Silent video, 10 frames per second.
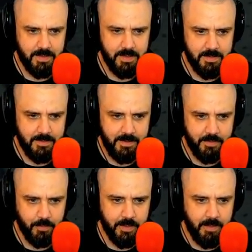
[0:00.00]
All right, so
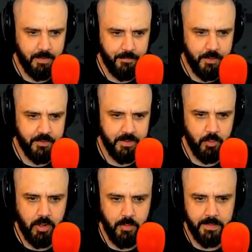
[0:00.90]
gear up first, then
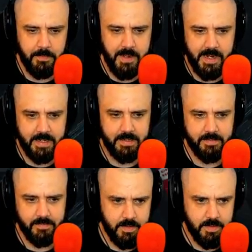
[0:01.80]
we'll open the back.
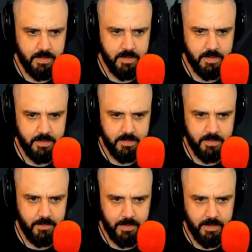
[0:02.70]

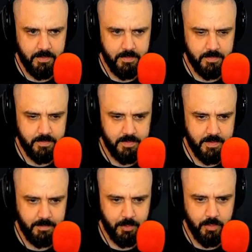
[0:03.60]
There we go. All right,
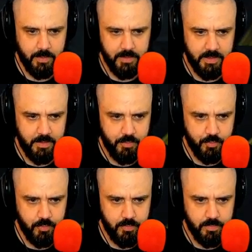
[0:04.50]
I'm going in with the usual.